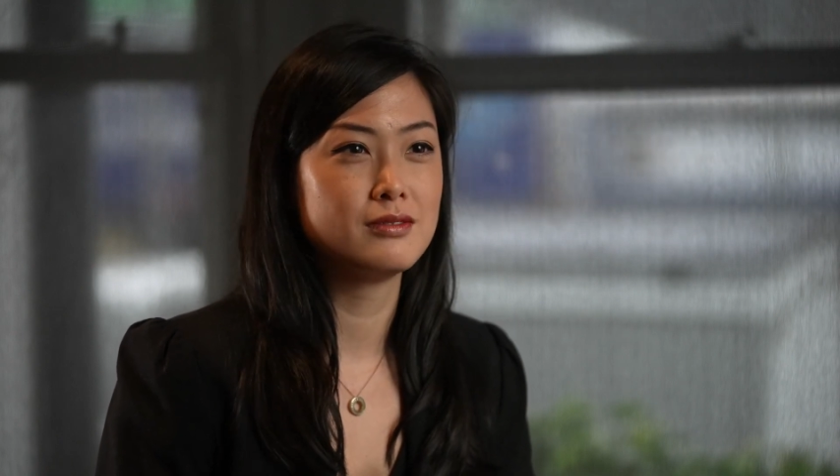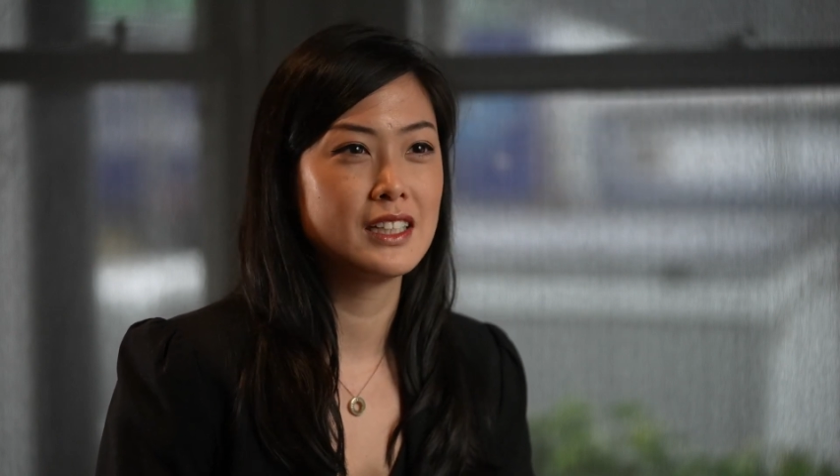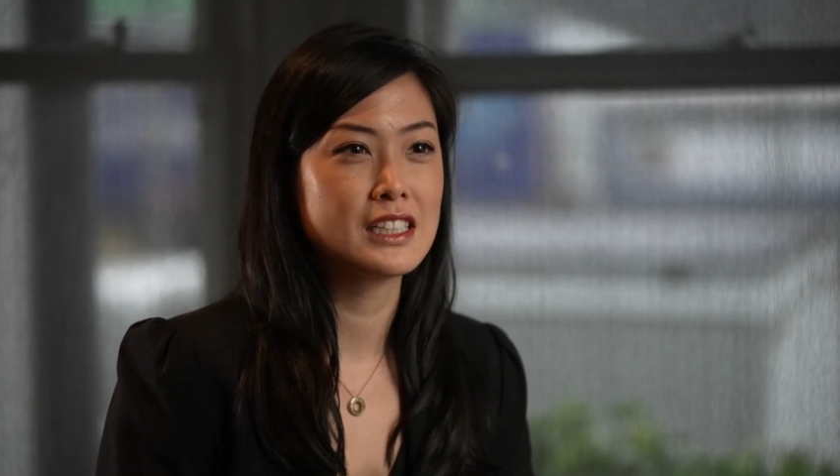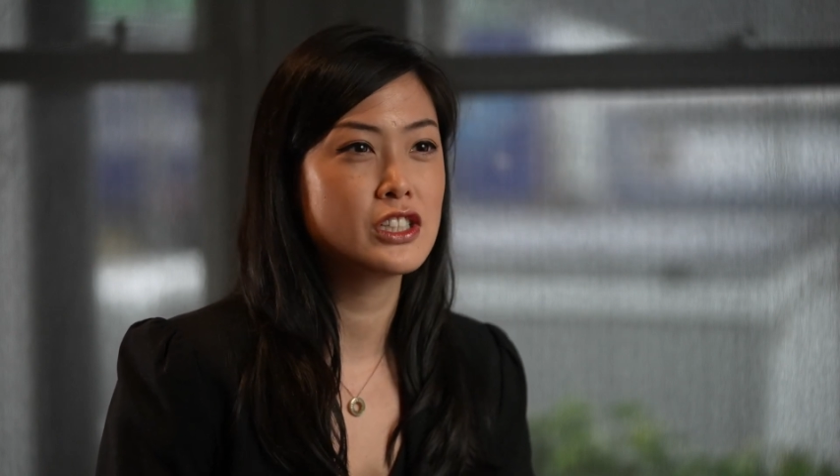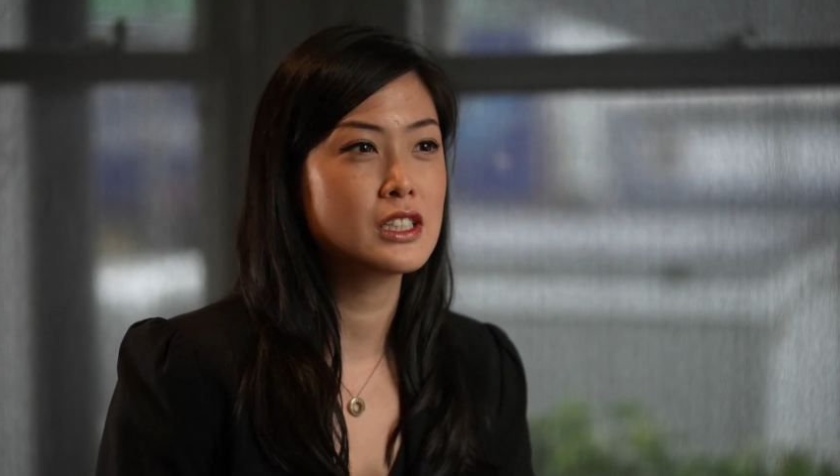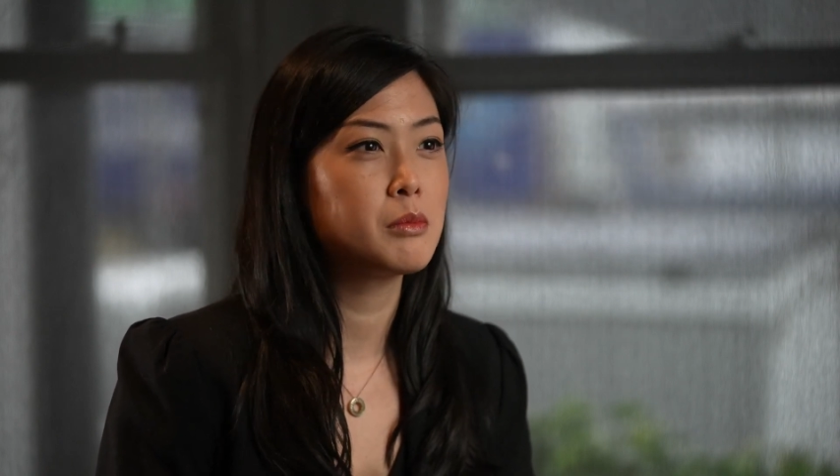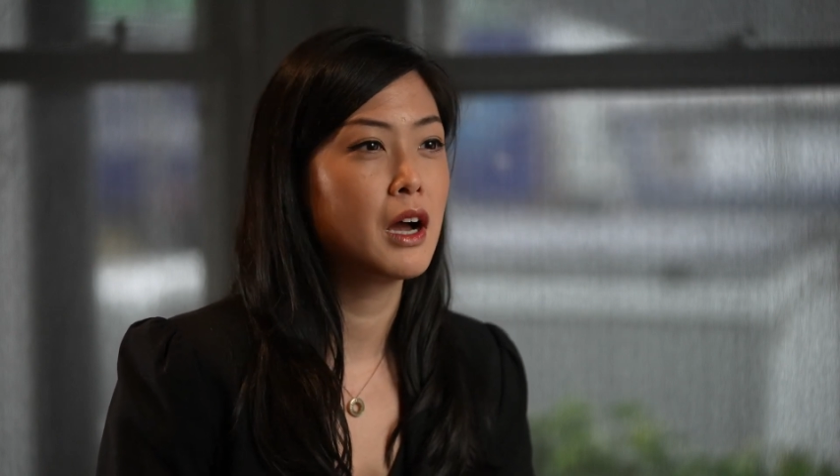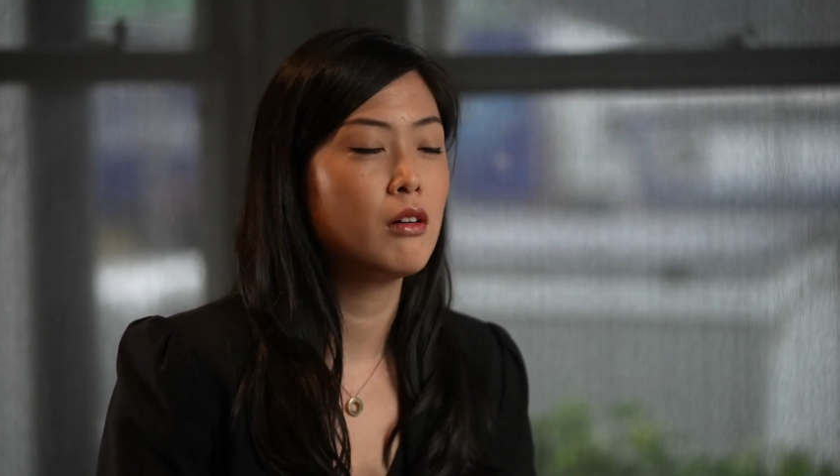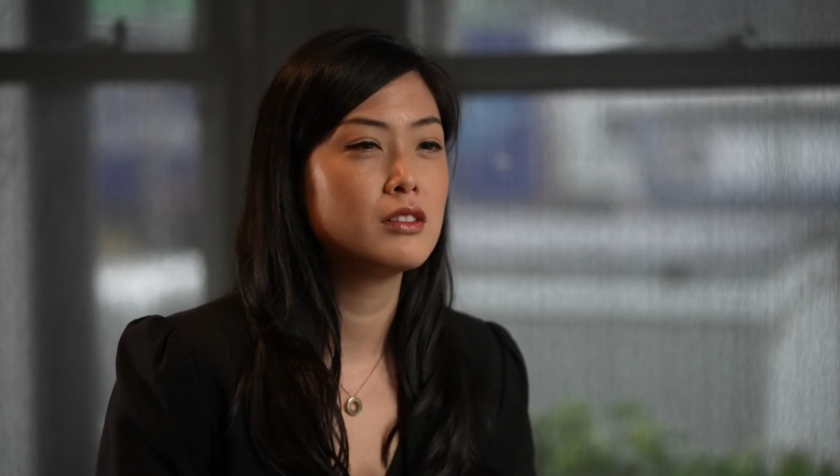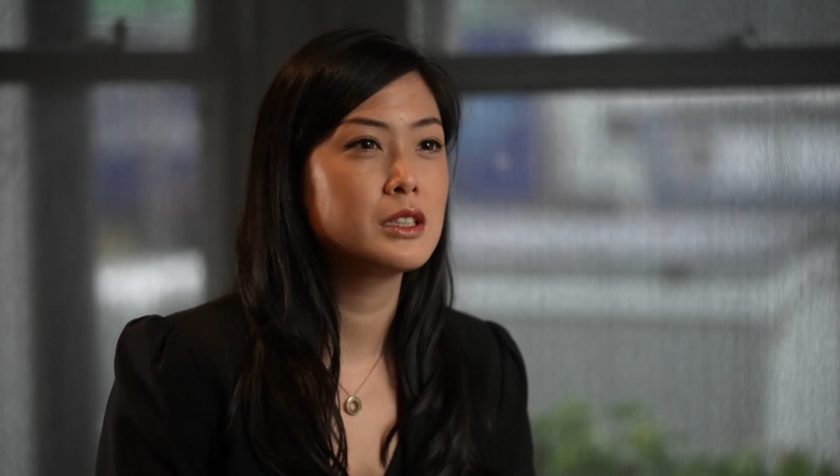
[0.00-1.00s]
Like just
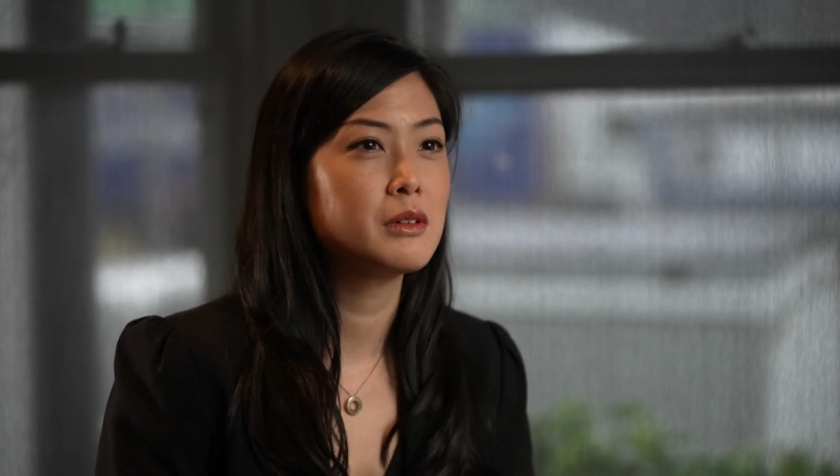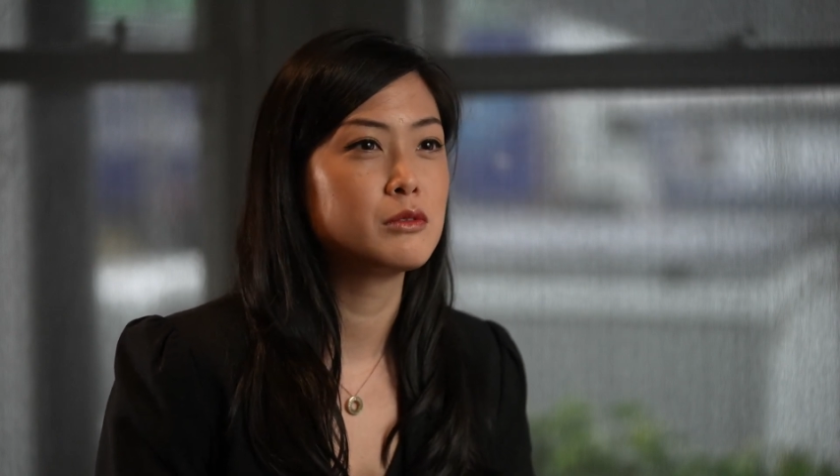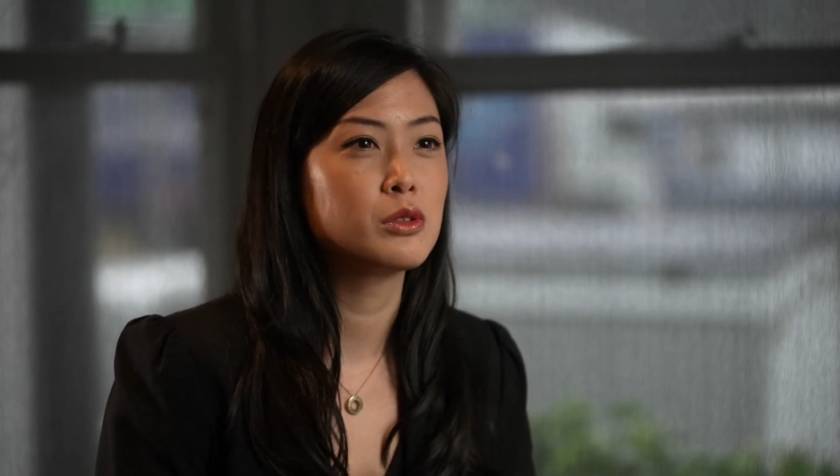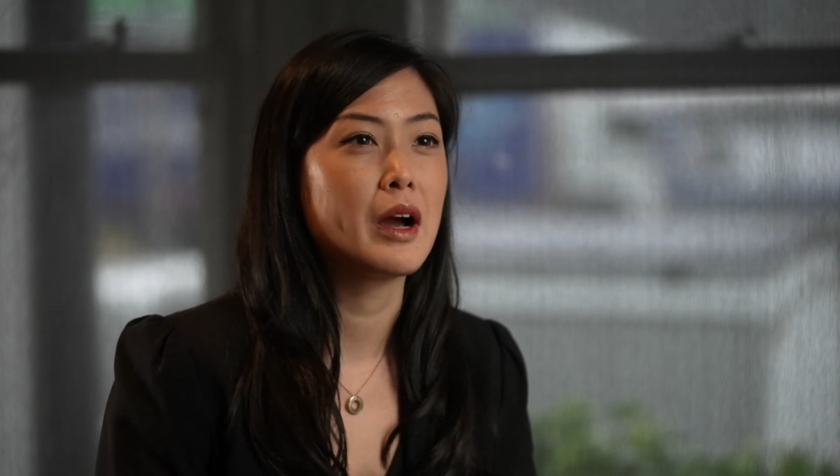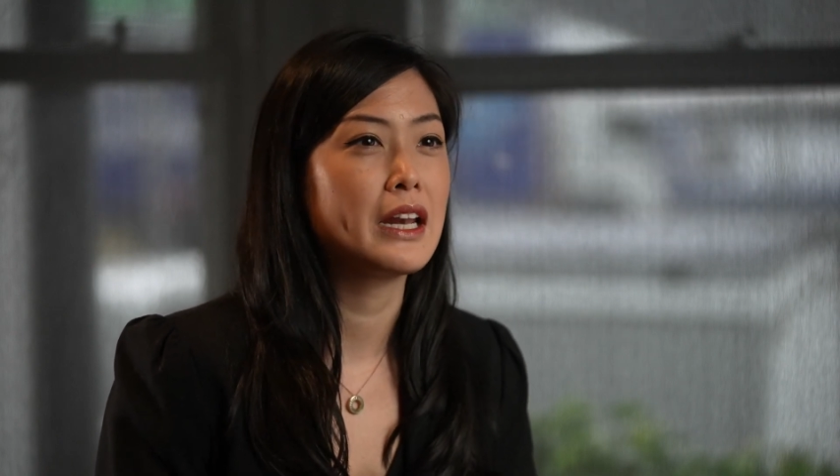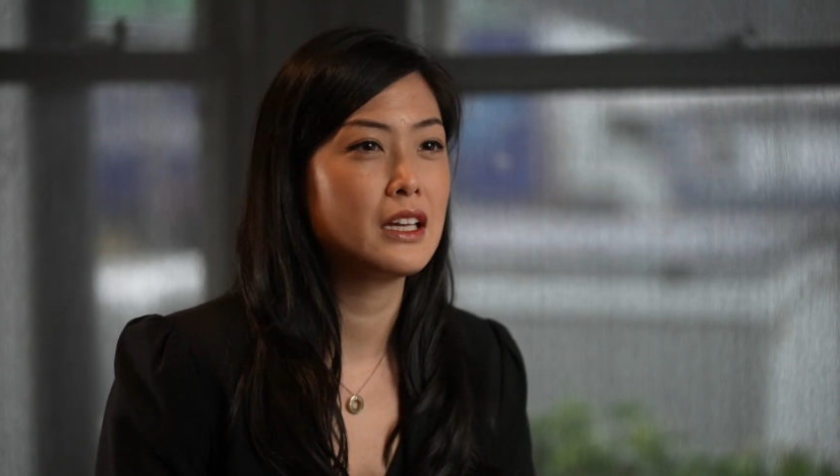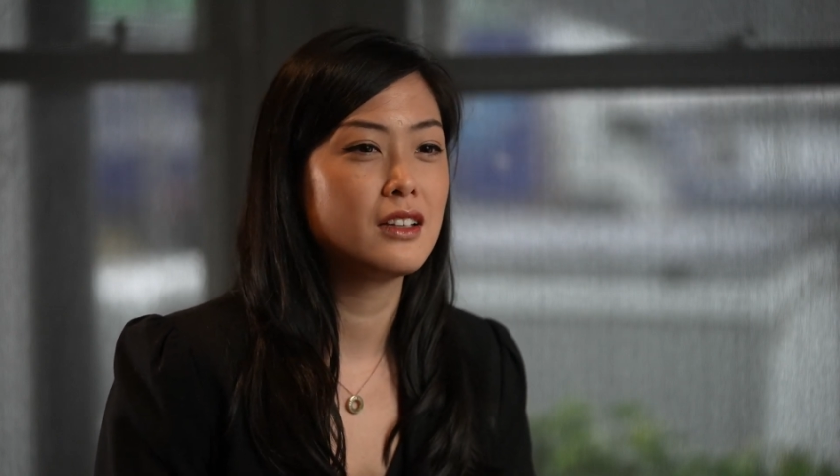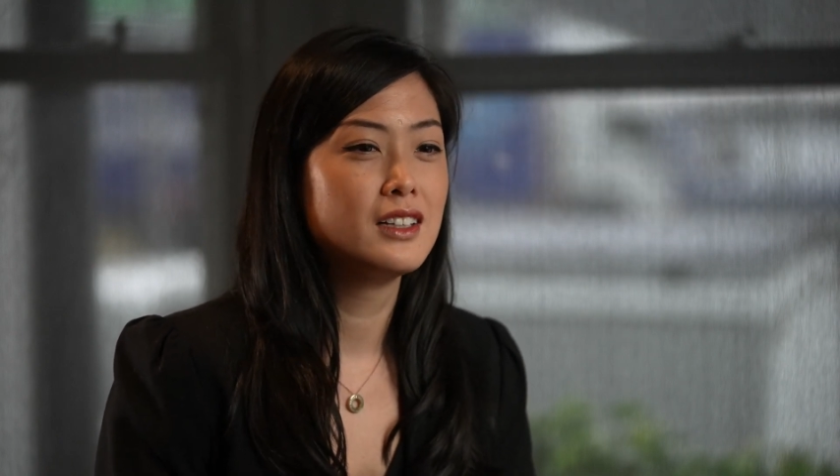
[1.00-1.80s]
my own team have 20.